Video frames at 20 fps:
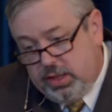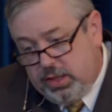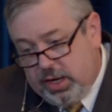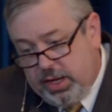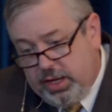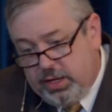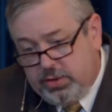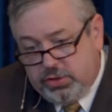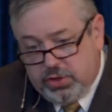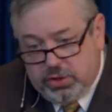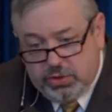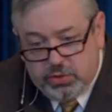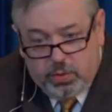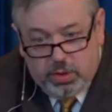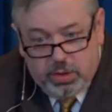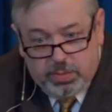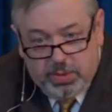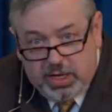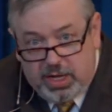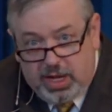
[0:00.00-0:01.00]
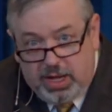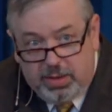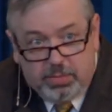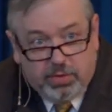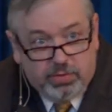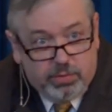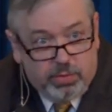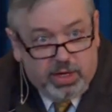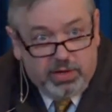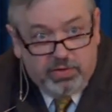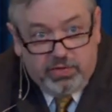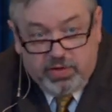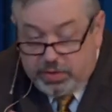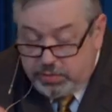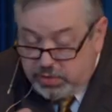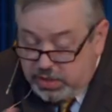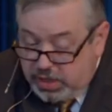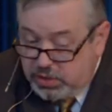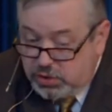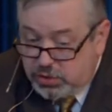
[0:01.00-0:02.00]
and the Legal Church Order became a really
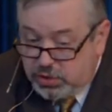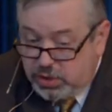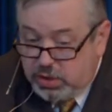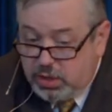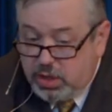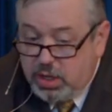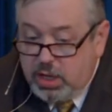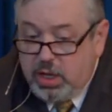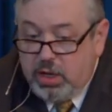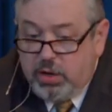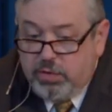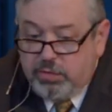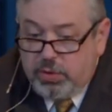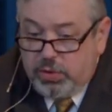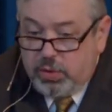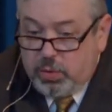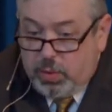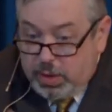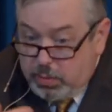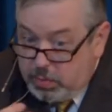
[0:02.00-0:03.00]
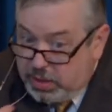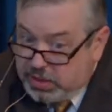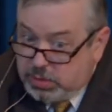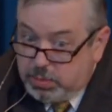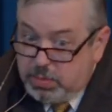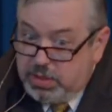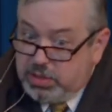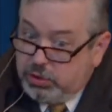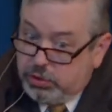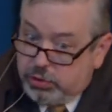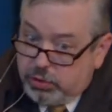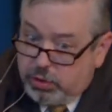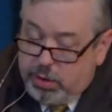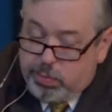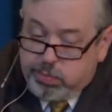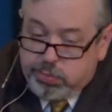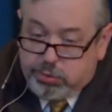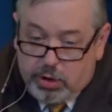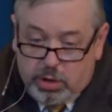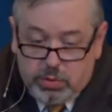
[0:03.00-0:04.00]
foundation for the way Westminster
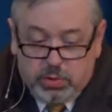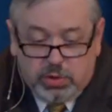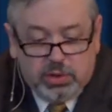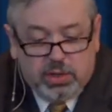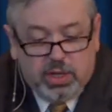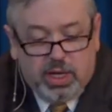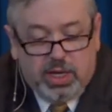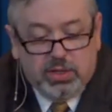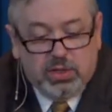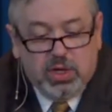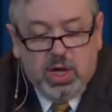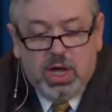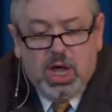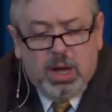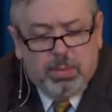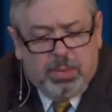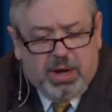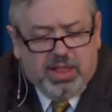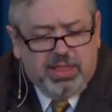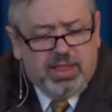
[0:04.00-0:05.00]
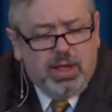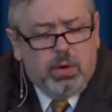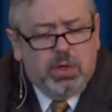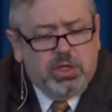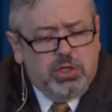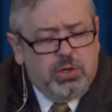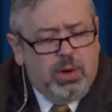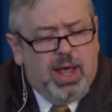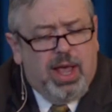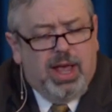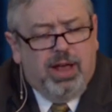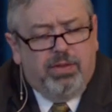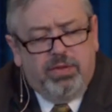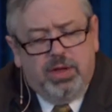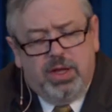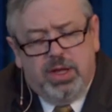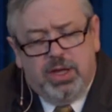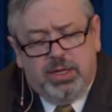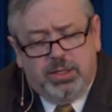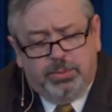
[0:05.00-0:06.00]
approached things. But I think what you have
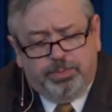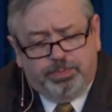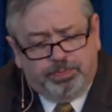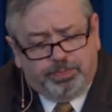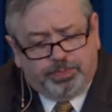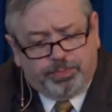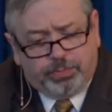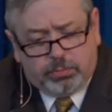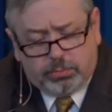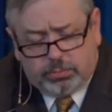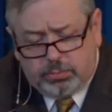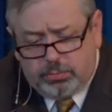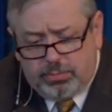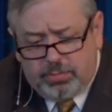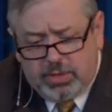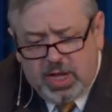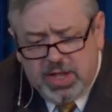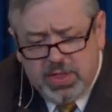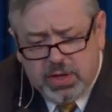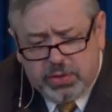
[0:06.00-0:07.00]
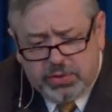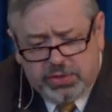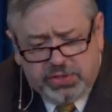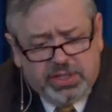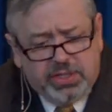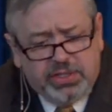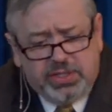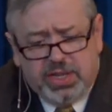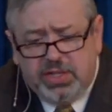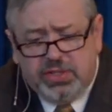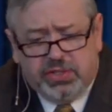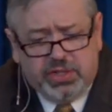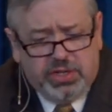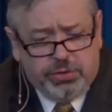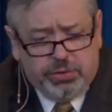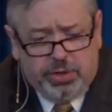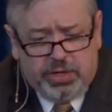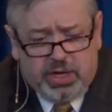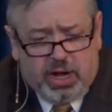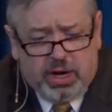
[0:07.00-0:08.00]
in those 16th
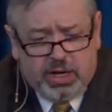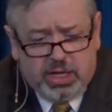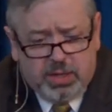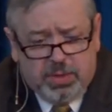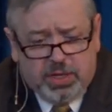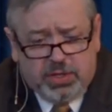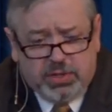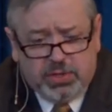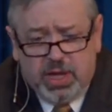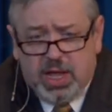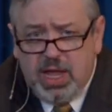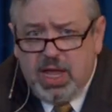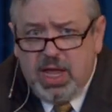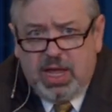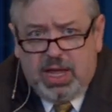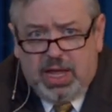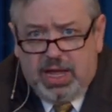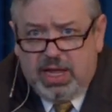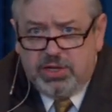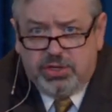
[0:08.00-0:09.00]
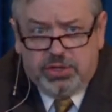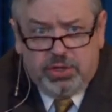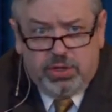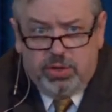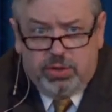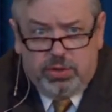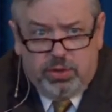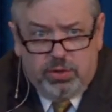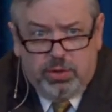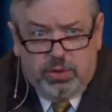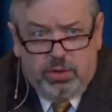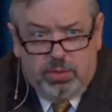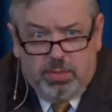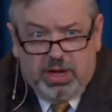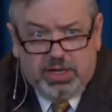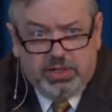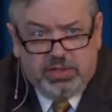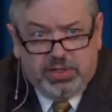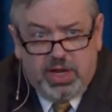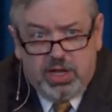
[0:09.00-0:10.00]
century documents is, you
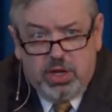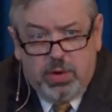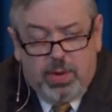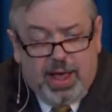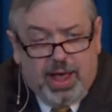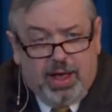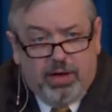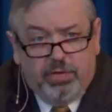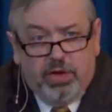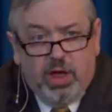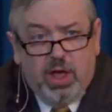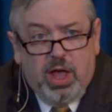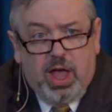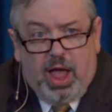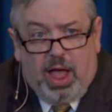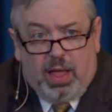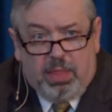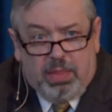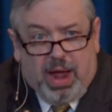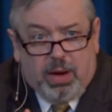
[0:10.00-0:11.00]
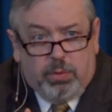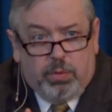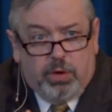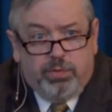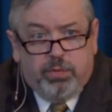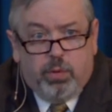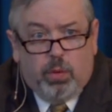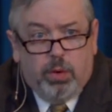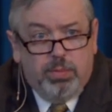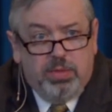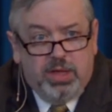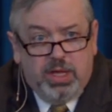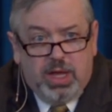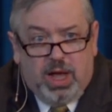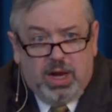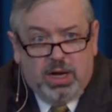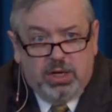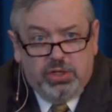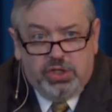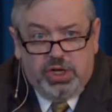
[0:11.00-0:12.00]
might say, you have that Reformed
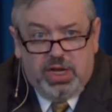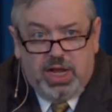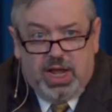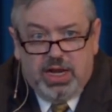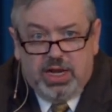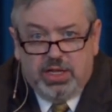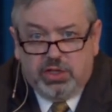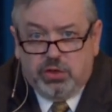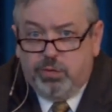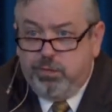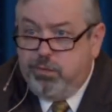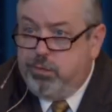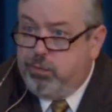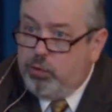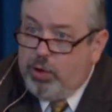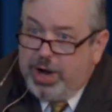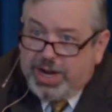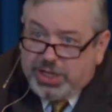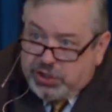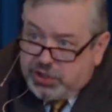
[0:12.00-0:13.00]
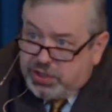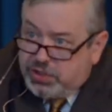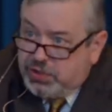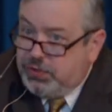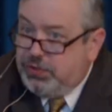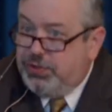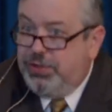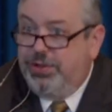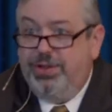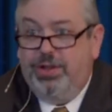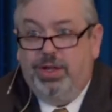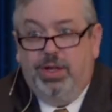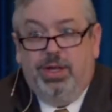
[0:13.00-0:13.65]
theology in its freshest